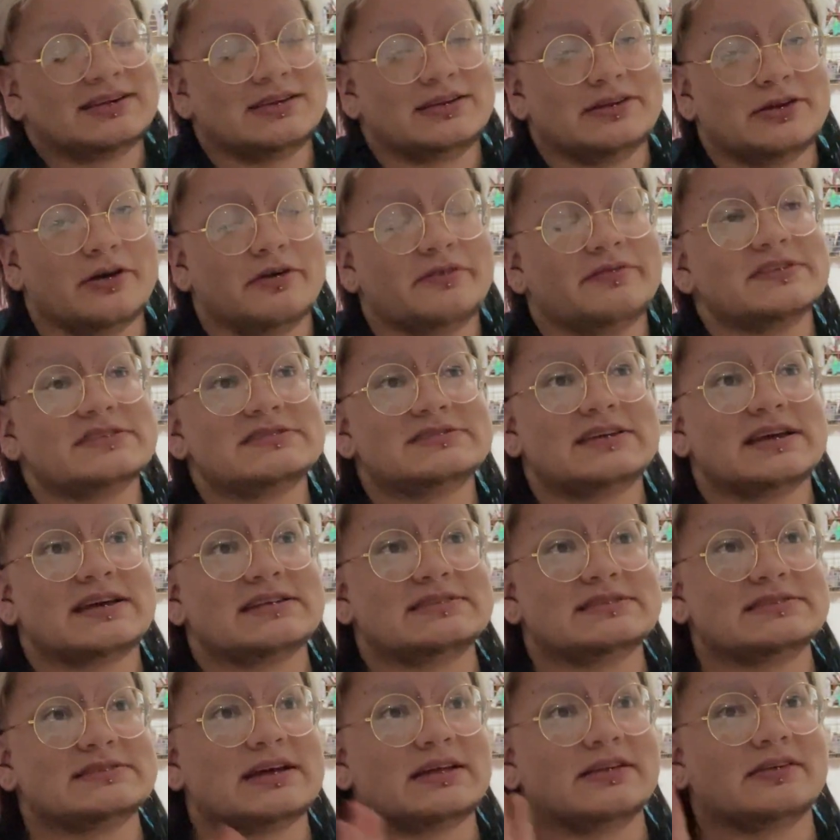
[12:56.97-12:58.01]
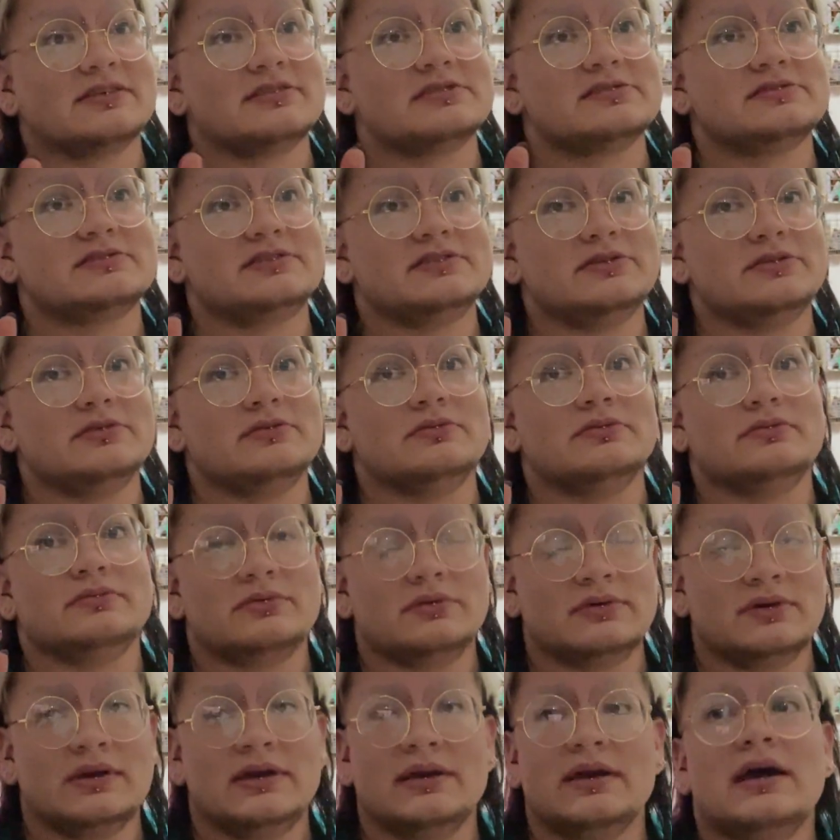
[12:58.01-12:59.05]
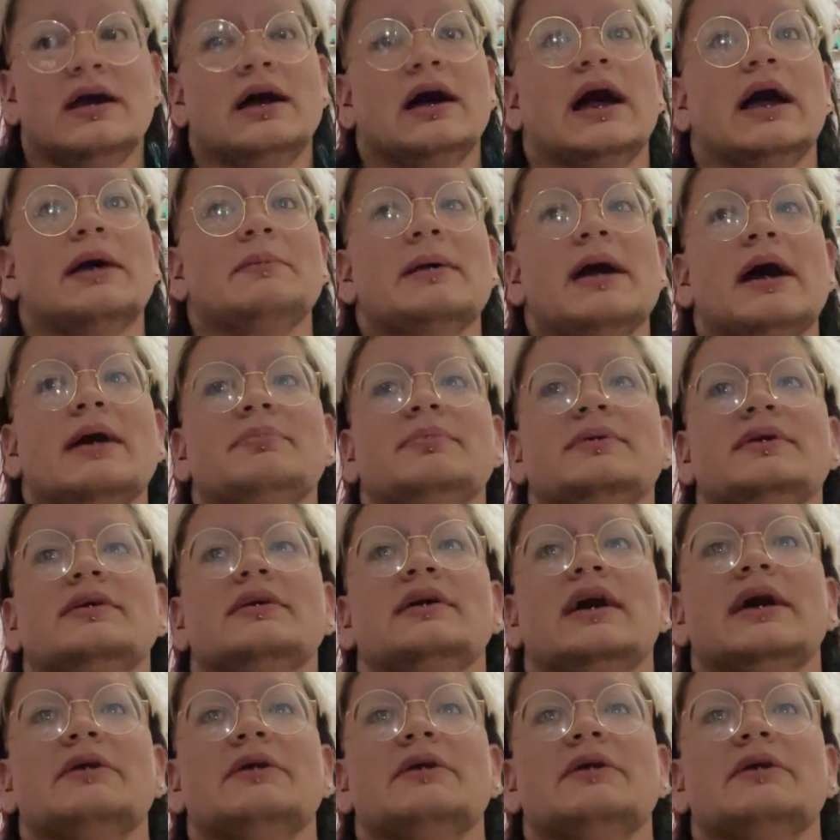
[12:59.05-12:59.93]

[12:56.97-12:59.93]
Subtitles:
No offense to Etsy sellers. I'm happy.